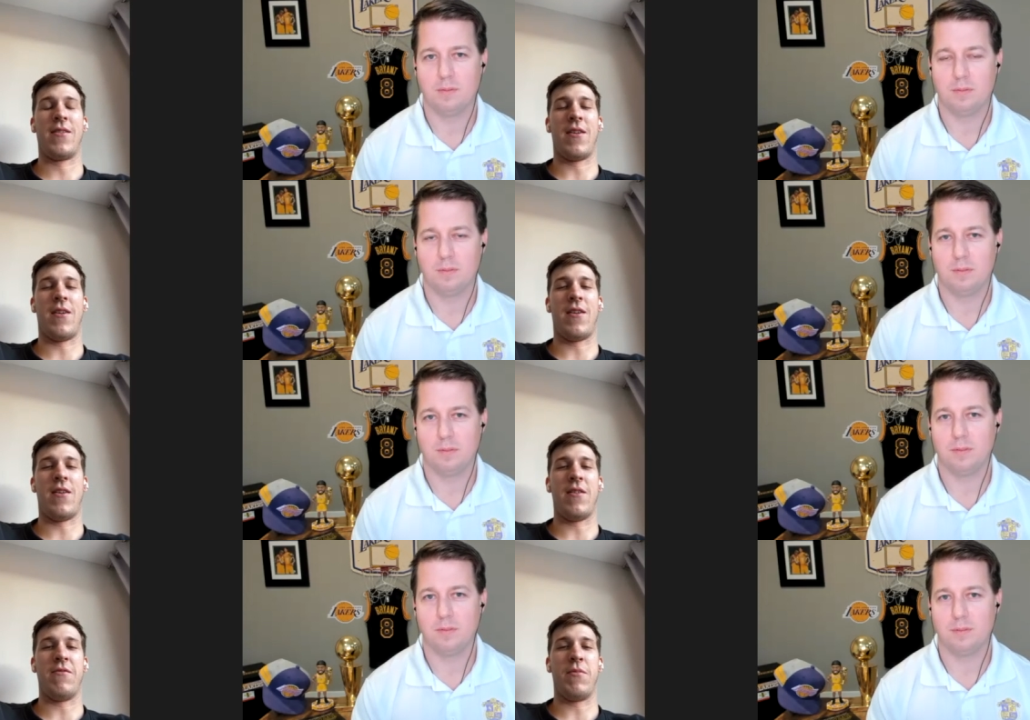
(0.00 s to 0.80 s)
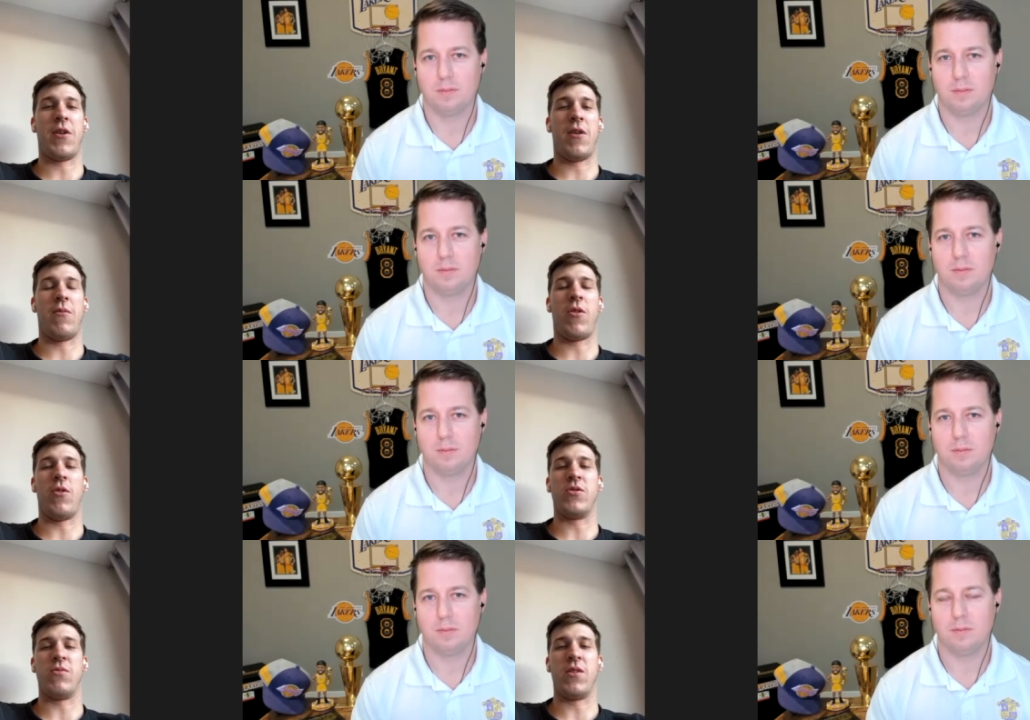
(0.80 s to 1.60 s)
Speaker 1: like uh,
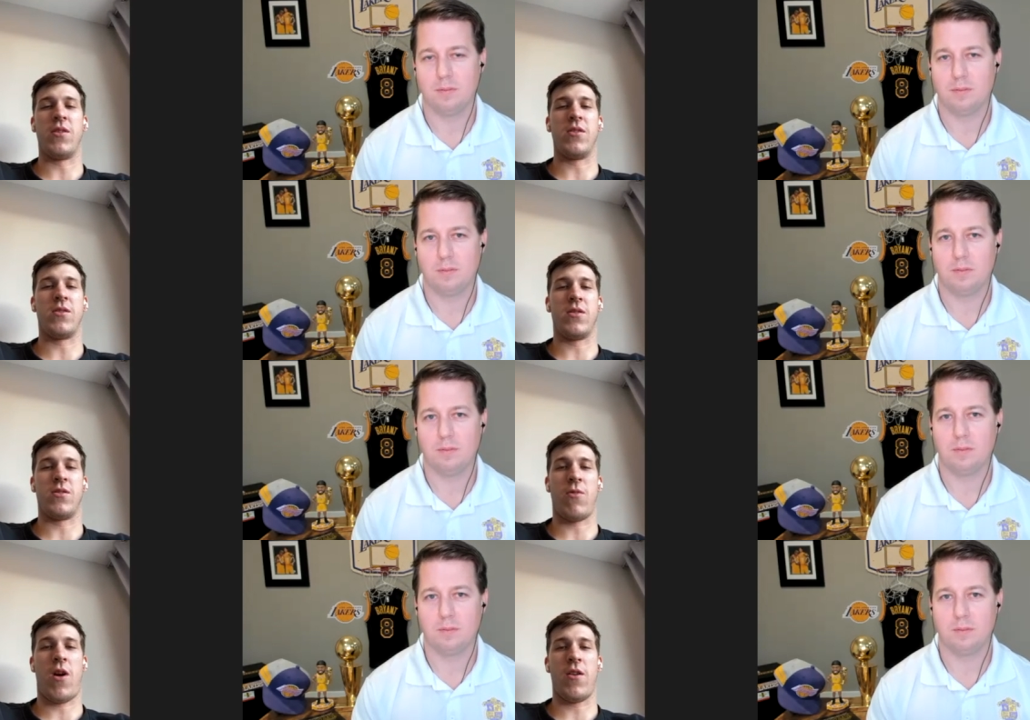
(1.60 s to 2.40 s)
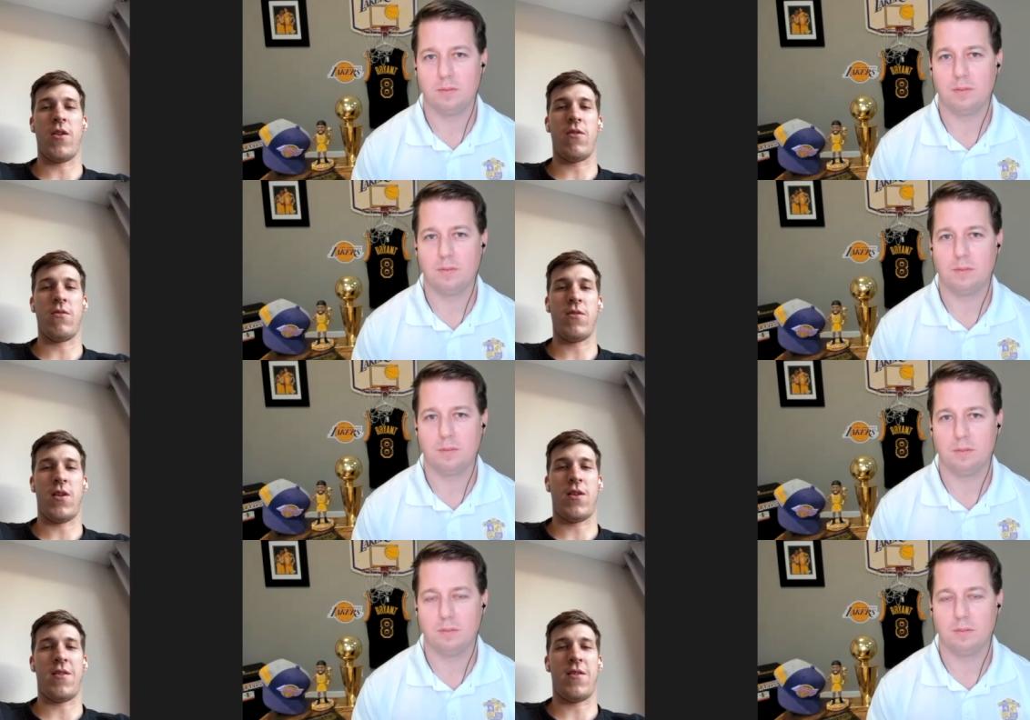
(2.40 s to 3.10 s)
become close with is is Rondo.